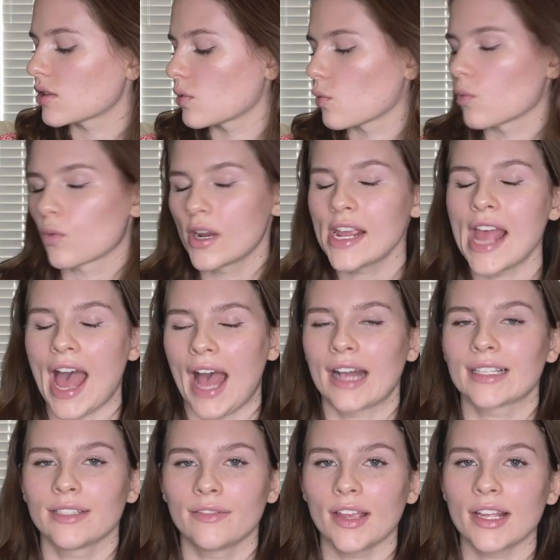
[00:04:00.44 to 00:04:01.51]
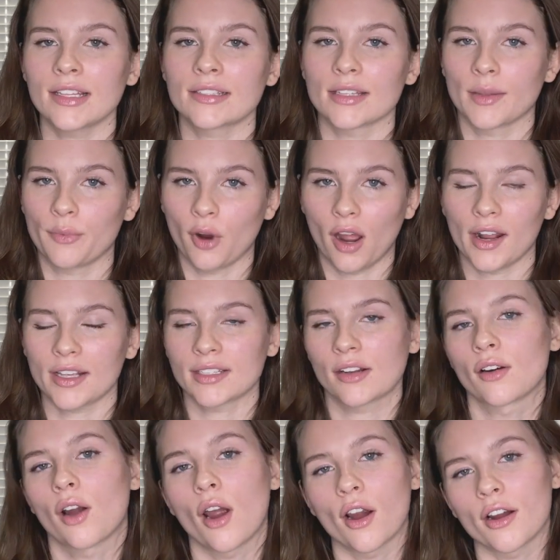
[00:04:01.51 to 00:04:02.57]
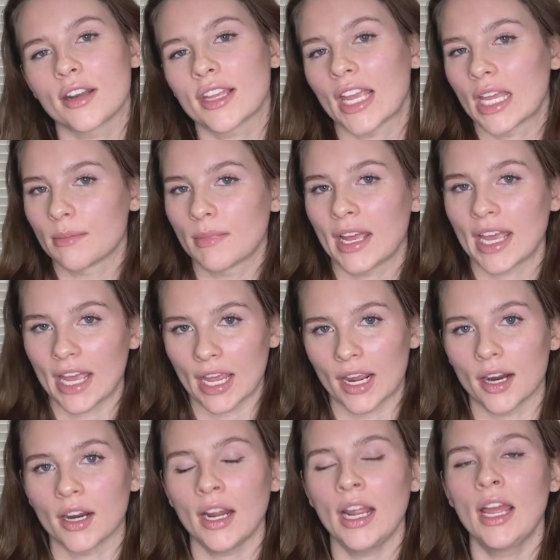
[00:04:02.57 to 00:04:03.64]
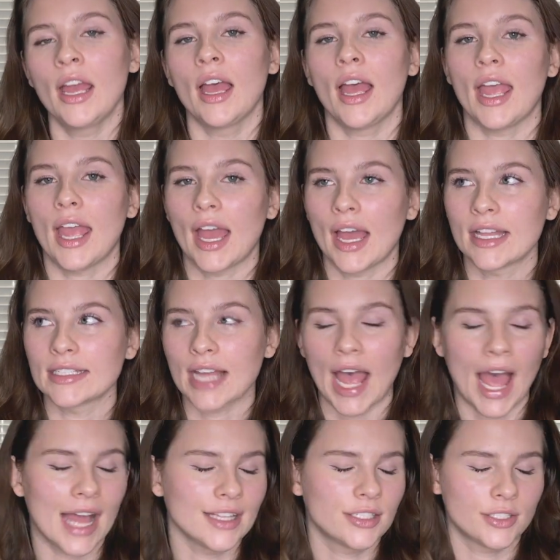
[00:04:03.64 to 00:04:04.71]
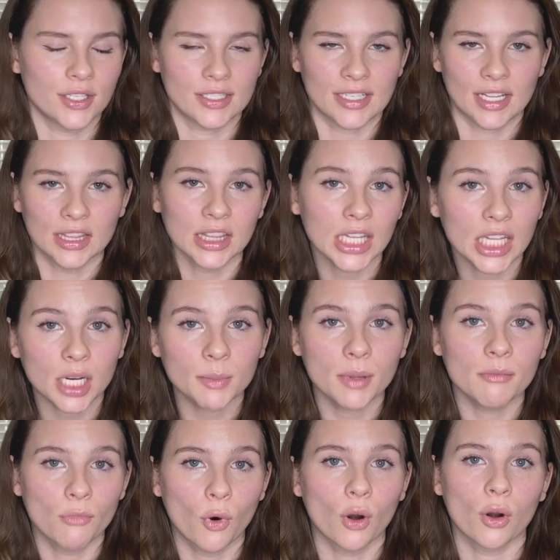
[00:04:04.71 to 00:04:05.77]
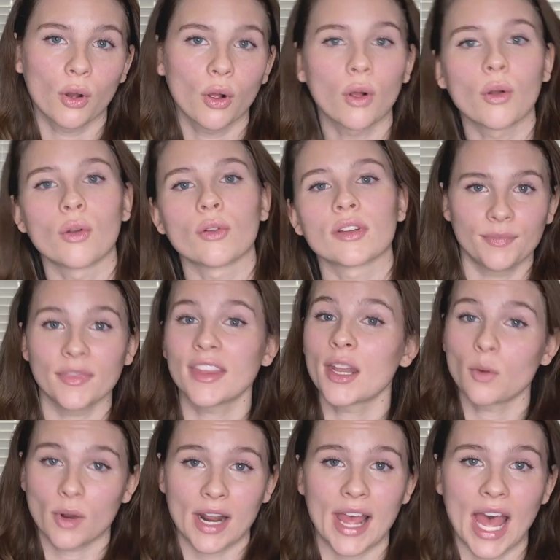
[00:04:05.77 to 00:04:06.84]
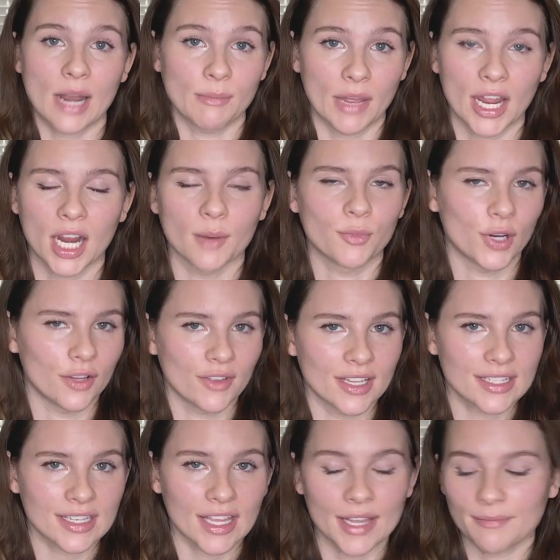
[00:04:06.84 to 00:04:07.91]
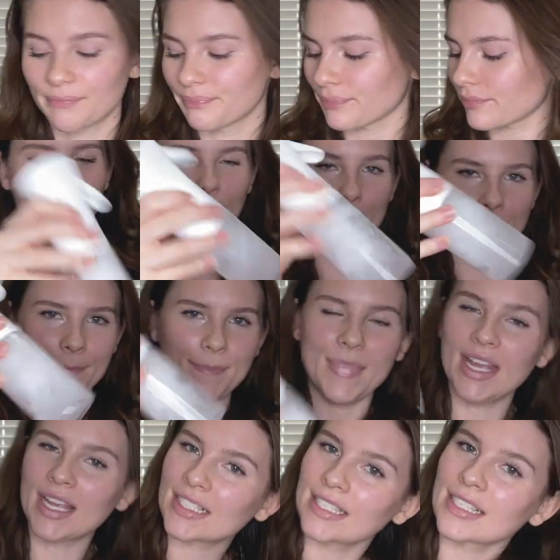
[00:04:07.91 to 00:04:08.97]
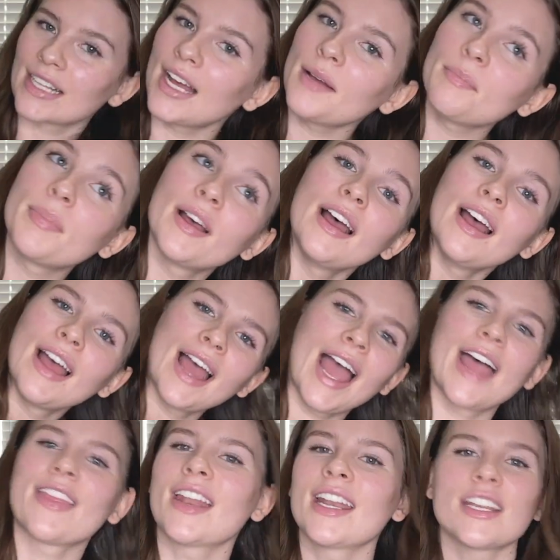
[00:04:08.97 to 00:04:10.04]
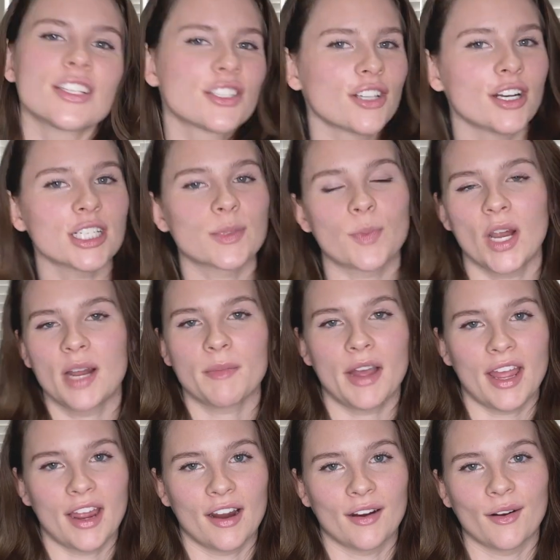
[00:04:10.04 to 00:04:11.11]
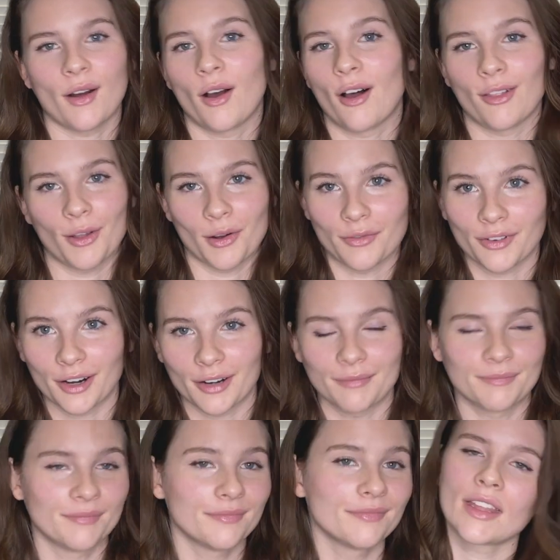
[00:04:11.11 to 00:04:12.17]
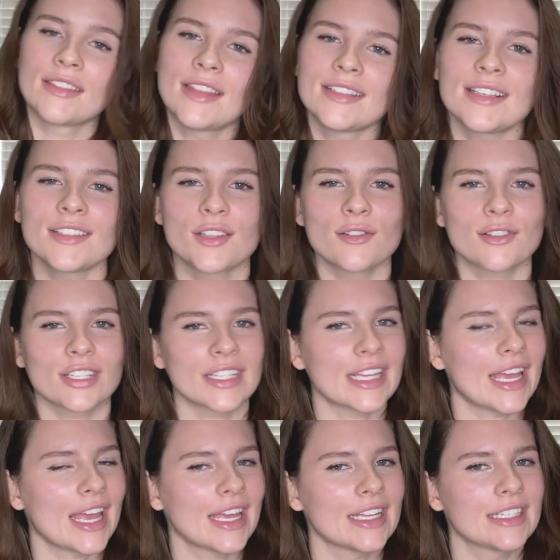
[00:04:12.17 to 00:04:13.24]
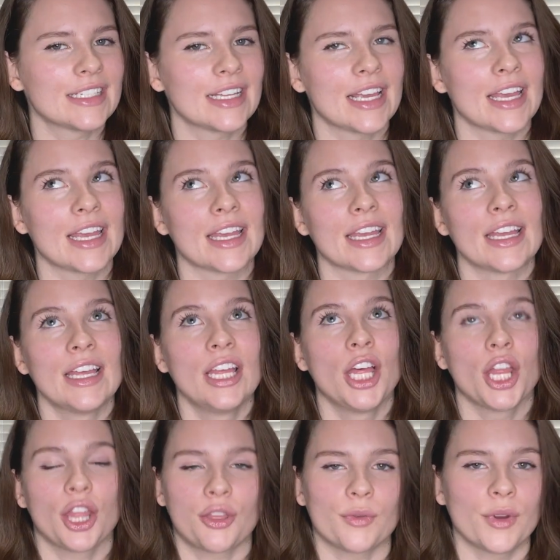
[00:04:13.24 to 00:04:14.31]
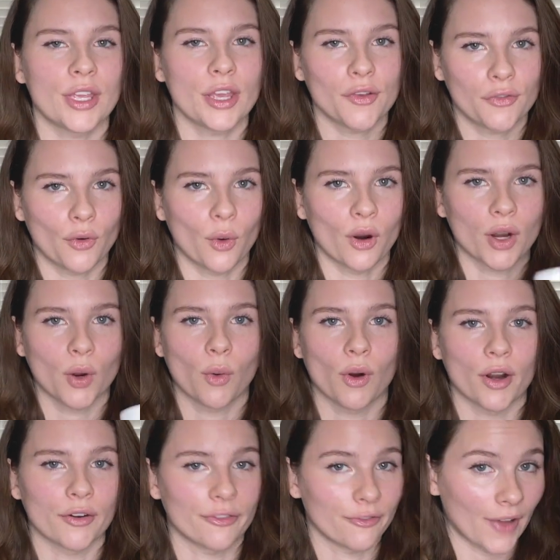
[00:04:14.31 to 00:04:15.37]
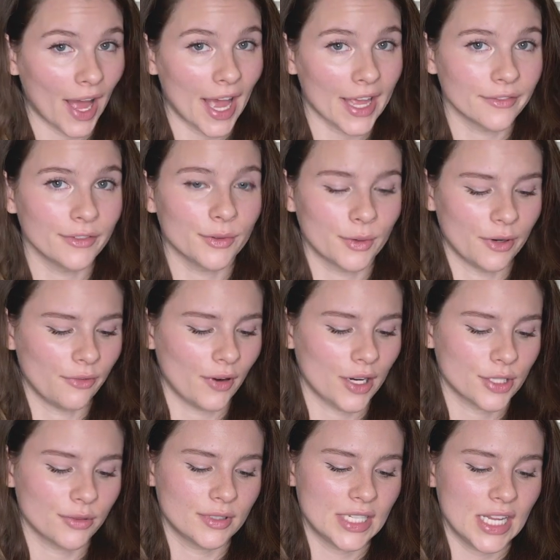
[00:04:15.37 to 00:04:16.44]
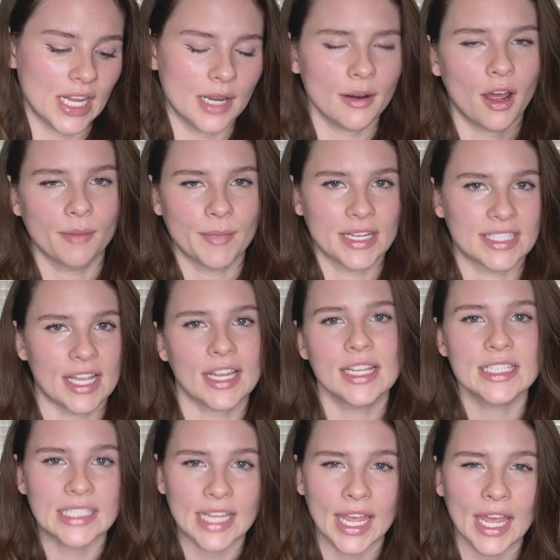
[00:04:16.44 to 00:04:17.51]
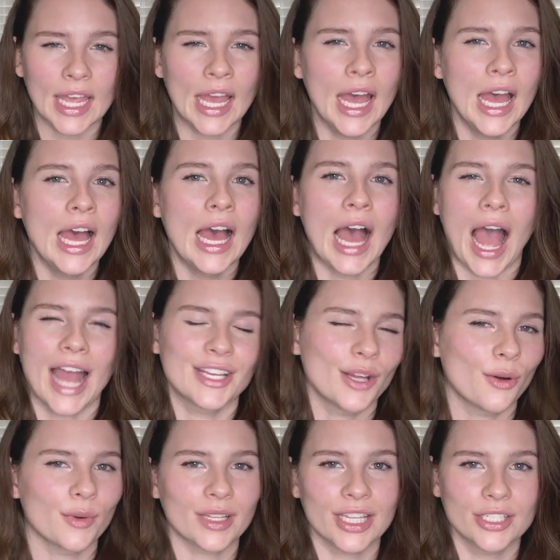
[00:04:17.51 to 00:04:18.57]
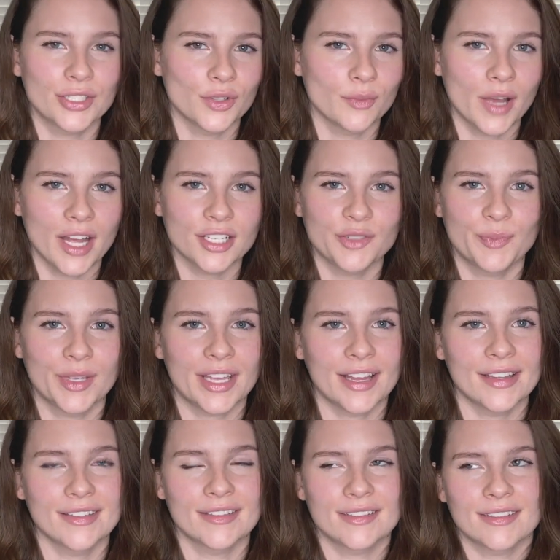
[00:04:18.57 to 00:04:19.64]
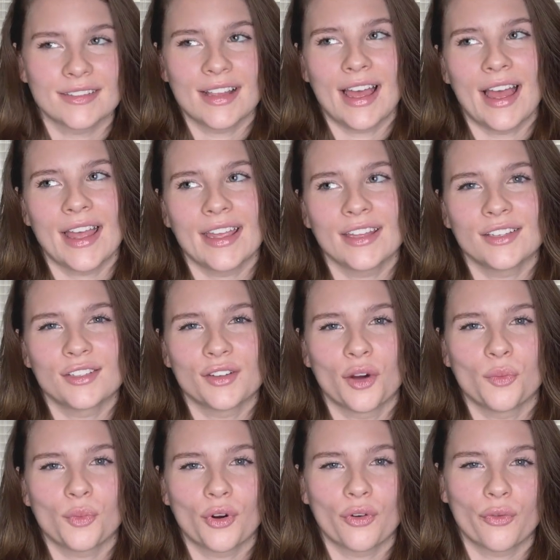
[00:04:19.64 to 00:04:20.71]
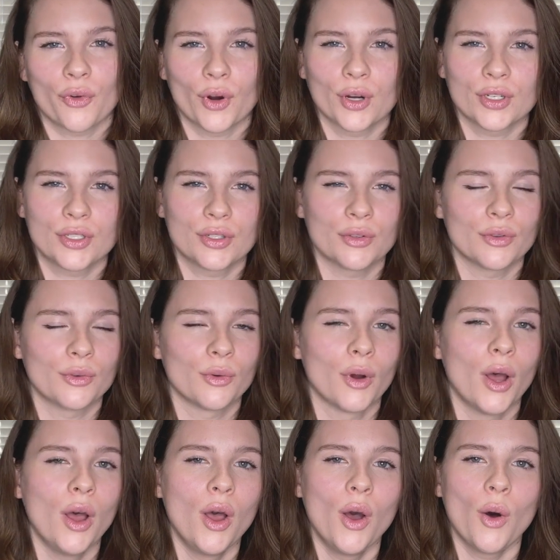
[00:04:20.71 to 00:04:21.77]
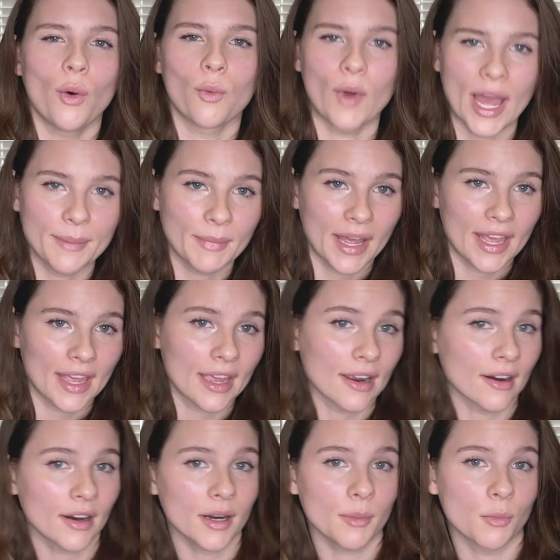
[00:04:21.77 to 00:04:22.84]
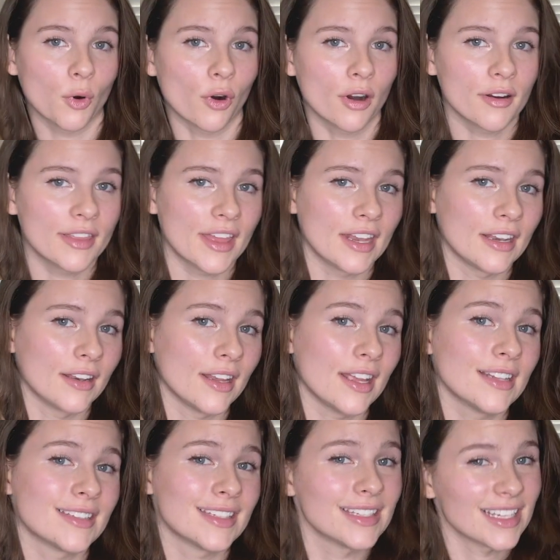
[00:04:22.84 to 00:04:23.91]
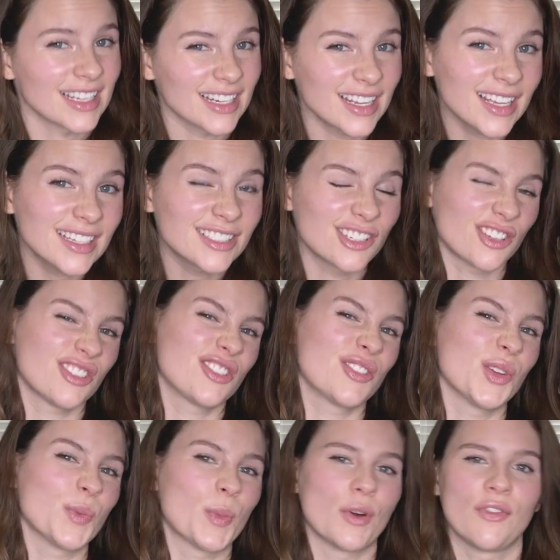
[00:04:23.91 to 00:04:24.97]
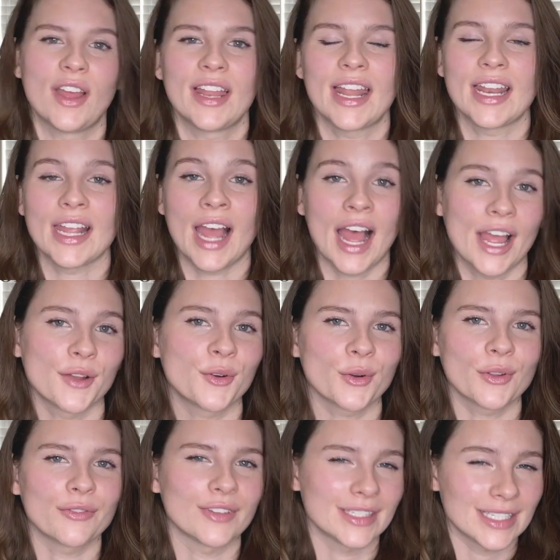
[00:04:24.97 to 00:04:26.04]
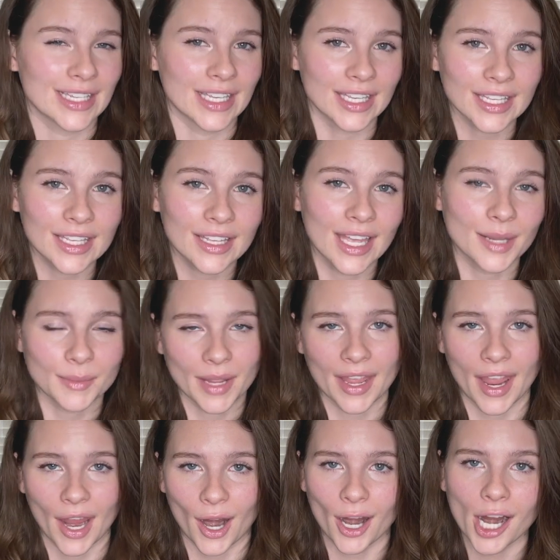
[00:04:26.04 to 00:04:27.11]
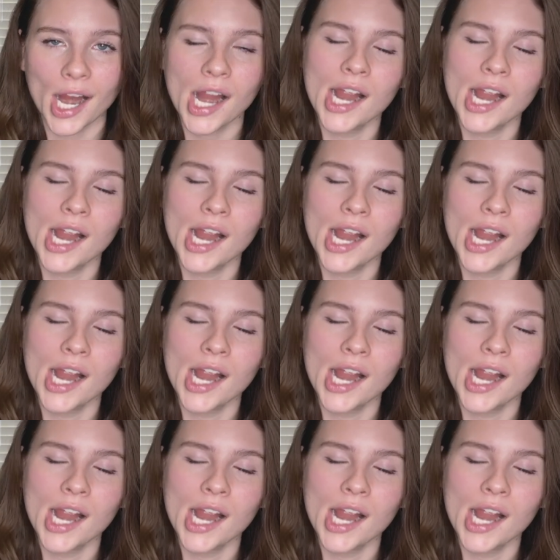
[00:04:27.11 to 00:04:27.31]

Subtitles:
reactivates the products that are already in my hair and adds just a little bit more hold than what I had in my hair previously. Mix it up, and then I just start spraying my hair all over. This is usually a day 3, 4, or 5 refresh routine. On my second day, I don't really do much because I don't prefer to wet my hair more than it's needed, just to prevent any high growth fatigue in my hair.